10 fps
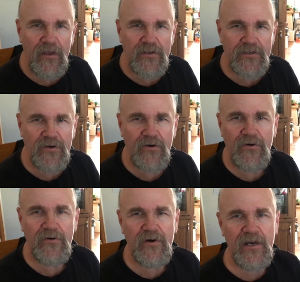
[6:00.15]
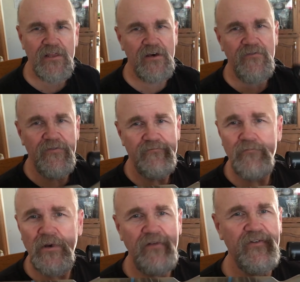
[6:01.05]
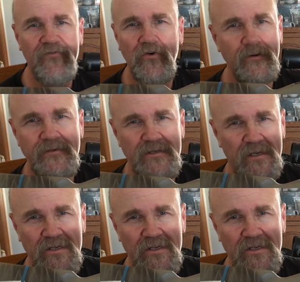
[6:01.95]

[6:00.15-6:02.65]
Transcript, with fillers: So I love Melvin Forbes is a